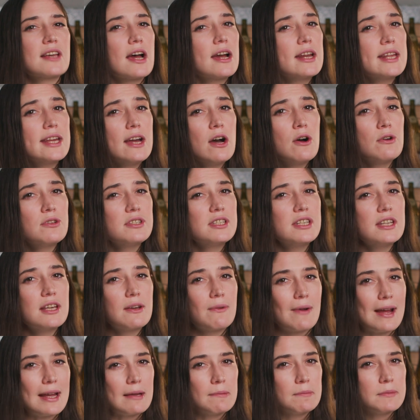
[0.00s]
tiny holes in the
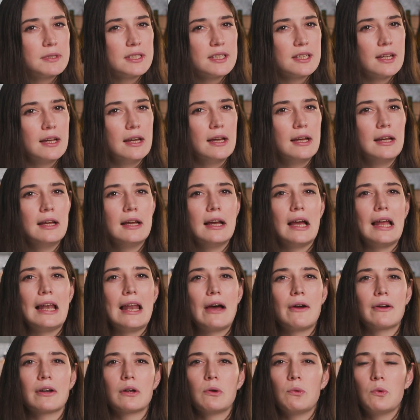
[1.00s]
grapes,
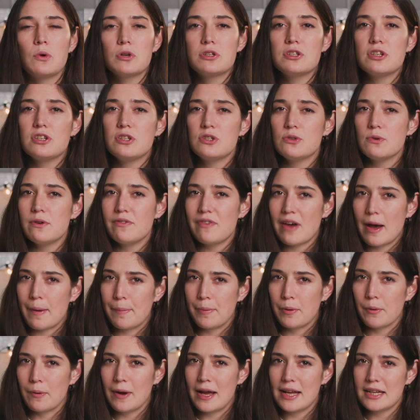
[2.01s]
allowing the waters to
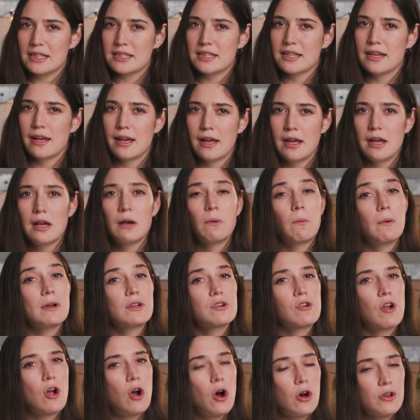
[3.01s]
evaporate,
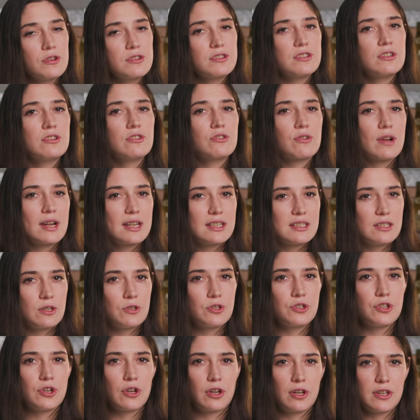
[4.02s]
which concentrates the
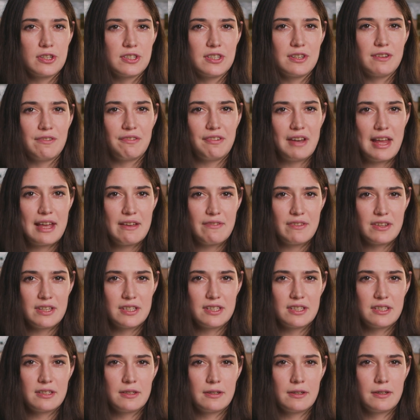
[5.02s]
sugars and
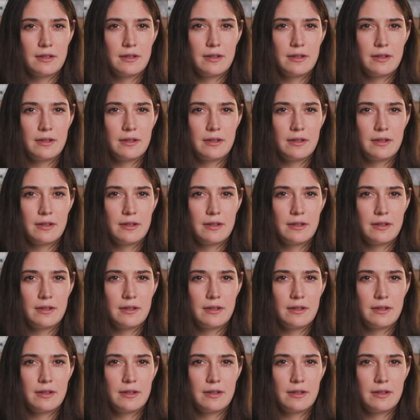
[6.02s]
flavours.